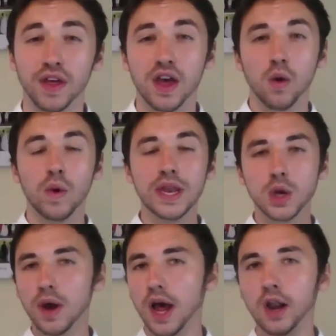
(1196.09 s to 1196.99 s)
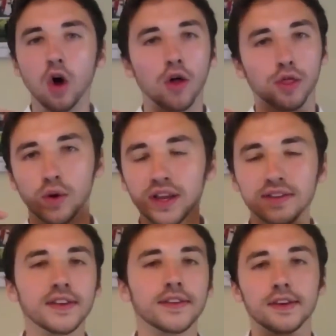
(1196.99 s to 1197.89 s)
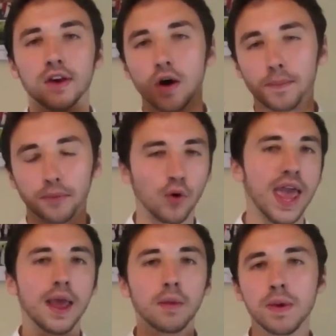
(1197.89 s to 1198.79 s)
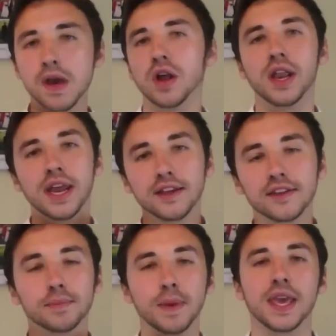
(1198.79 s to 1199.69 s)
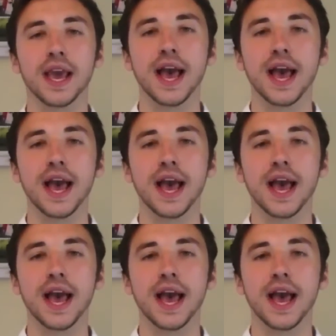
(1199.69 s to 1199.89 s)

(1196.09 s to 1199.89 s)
that we do it a lot through listening to God, praying, being on our knees, speaking